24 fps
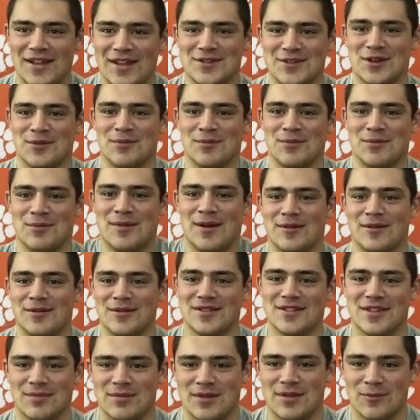gets on me
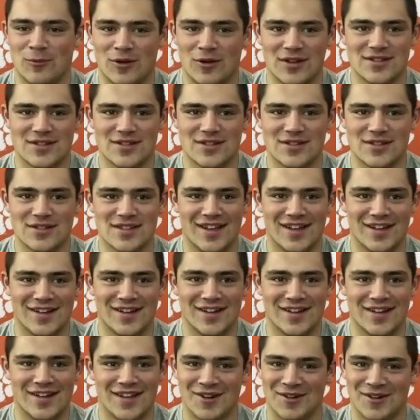about something once,
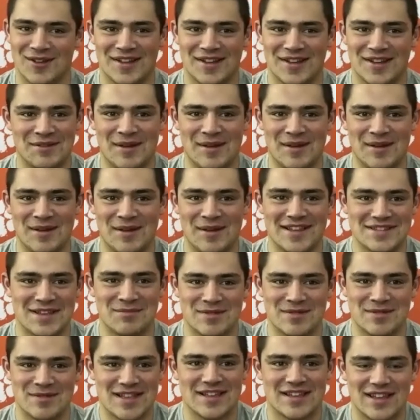I don't like to make that
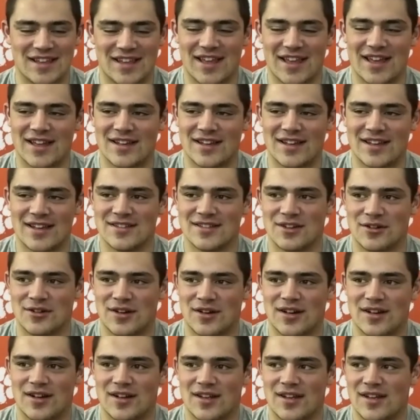same mistake again.
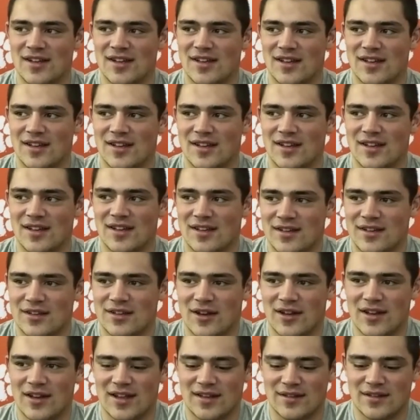So,
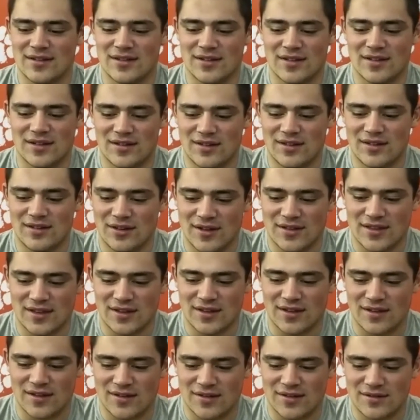I
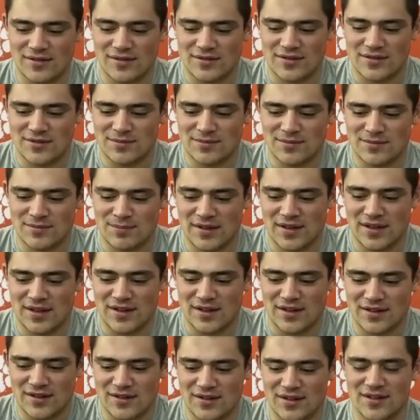think just being
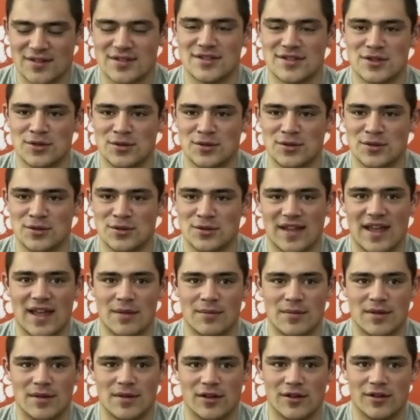like a student of the
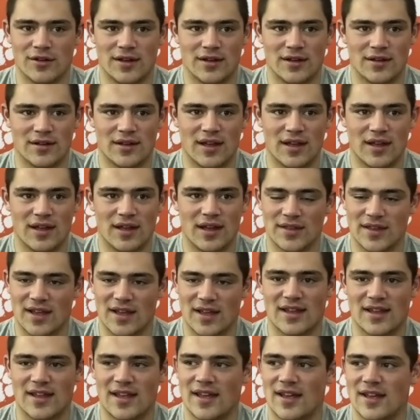game and learning
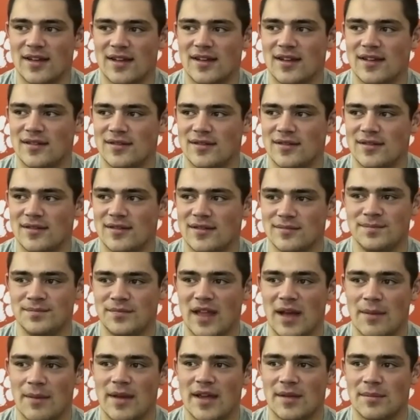everything I can and
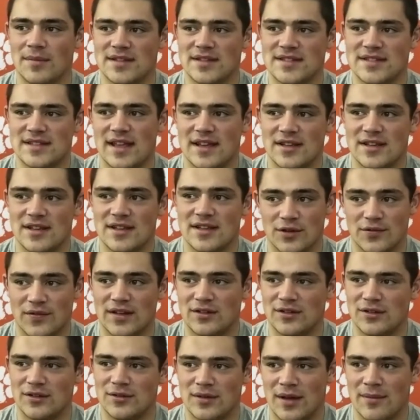not making mistakes, or
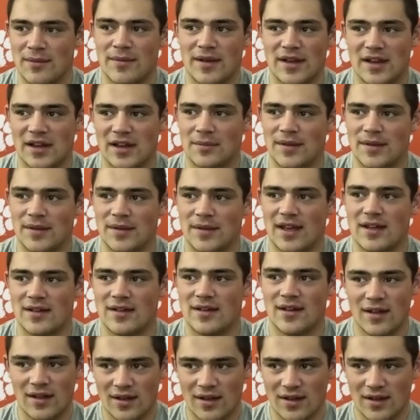if I do, not making them
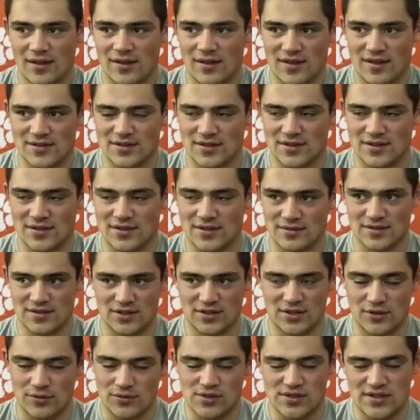again. I think
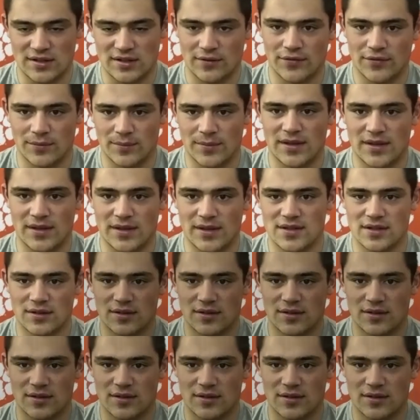that's a huge deal for me.